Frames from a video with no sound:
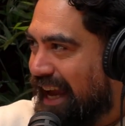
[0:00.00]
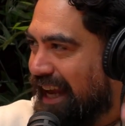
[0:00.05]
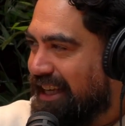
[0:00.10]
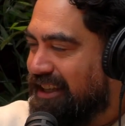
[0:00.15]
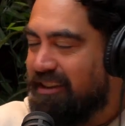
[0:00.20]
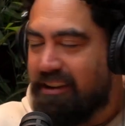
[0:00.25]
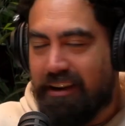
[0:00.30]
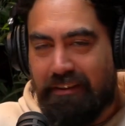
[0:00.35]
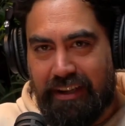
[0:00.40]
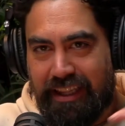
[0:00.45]
And
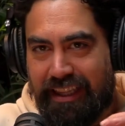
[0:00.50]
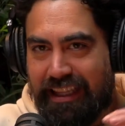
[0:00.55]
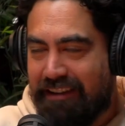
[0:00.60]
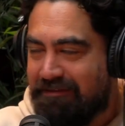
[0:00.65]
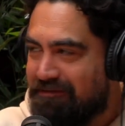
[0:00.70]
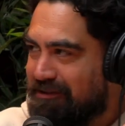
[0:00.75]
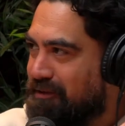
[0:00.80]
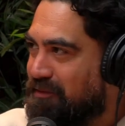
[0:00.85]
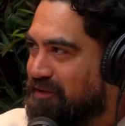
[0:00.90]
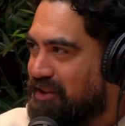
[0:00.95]
you know what that
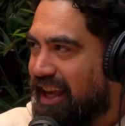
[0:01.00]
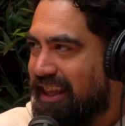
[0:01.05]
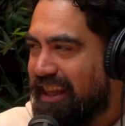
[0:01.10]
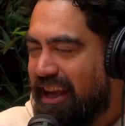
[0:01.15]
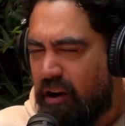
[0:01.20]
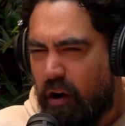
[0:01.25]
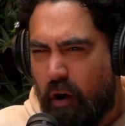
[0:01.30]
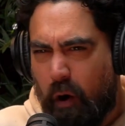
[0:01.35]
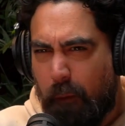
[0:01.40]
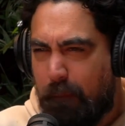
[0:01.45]
room's like.
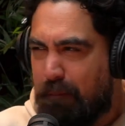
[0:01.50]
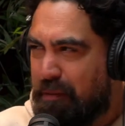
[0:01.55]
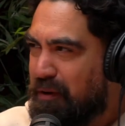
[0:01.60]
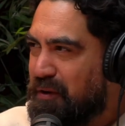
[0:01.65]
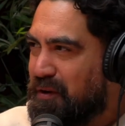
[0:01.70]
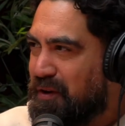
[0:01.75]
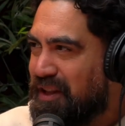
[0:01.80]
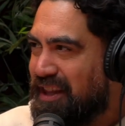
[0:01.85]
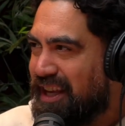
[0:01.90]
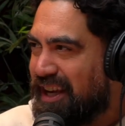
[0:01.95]
They're all
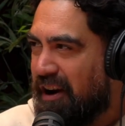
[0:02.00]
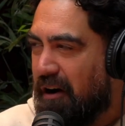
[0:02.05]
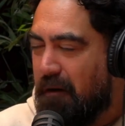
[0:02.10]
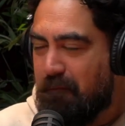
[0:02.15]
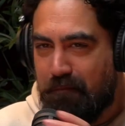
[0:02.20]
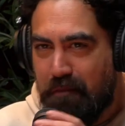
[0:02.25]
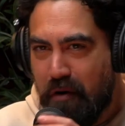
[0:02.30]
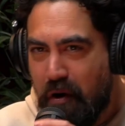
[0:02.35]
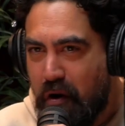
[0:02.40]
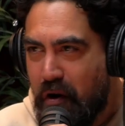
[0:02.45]
boo and they're going,
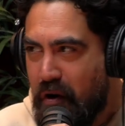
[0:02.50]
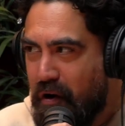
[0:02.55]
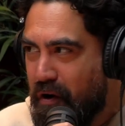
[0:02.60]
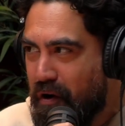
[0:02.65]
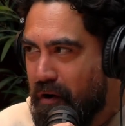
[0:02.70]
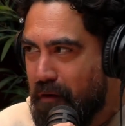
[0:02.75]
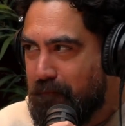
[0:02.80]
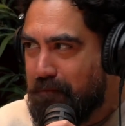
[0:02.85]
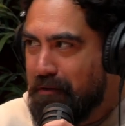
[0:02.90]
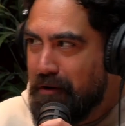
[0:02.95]

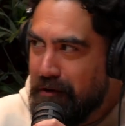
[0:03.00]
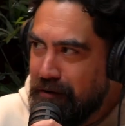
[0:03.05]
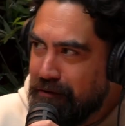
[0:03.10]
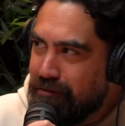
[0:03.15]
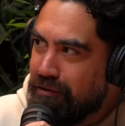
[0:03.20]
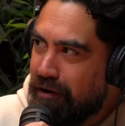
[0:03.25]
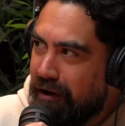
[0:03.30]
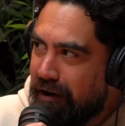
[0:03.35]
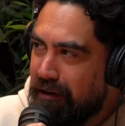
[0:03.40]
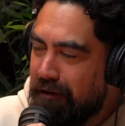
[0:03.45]
boo, boo,
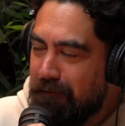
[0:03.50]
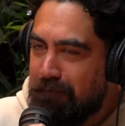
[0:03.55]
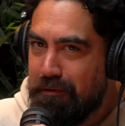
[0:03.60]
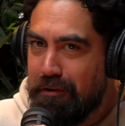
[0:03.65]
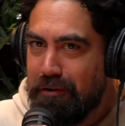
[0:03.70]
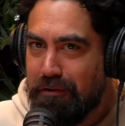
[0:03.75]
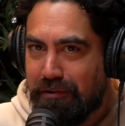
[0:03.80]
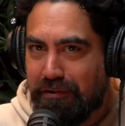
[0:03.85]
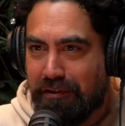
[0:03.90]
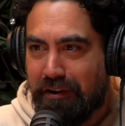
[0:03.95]
Scotland,
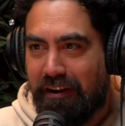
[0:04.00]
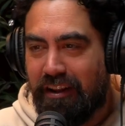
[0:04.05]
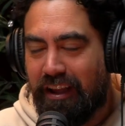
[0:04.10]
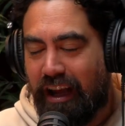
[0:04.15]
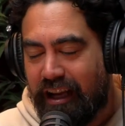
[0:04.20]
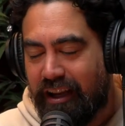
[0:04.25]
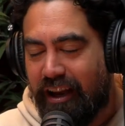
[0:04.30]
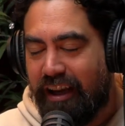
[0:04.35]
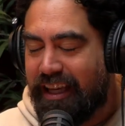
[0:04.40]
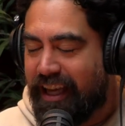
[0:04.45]
boo, Scotland.
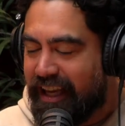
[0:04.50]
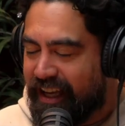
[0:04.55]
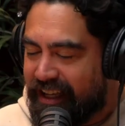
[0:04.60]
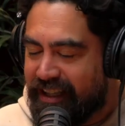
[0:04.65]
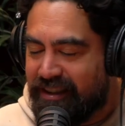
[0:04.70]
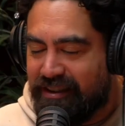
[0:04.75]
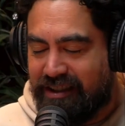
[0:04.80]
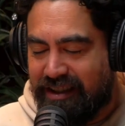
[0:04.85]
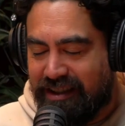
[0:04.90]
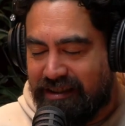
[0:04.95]
I go,
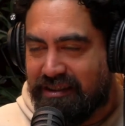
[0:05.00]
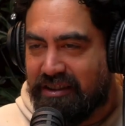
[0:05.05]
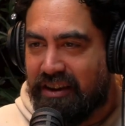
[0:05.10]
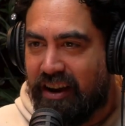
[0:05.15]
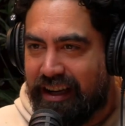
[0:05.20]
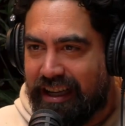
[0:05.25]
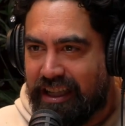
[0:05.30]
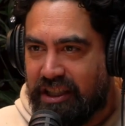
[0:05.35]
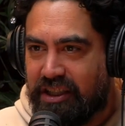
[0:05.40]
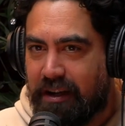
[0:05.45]
yeah, she's
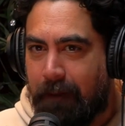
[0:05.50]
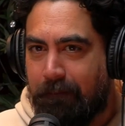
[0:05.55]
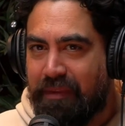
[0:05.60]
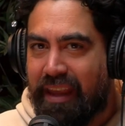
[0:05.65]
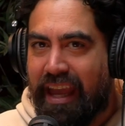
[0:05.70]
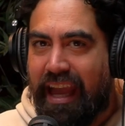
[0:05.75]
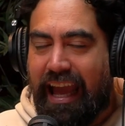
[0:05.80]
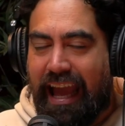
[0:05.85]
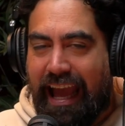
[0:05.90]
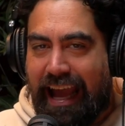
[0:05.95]
Scottish
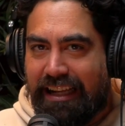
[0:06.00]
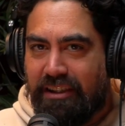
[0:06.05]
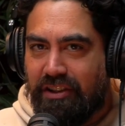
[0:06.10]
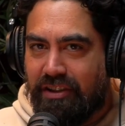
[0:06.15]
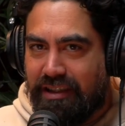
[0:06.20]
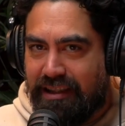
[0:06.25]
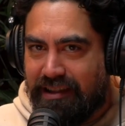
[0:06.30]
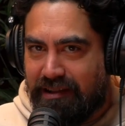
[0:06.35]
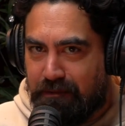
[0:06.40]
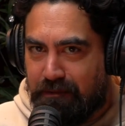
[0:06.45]
and she's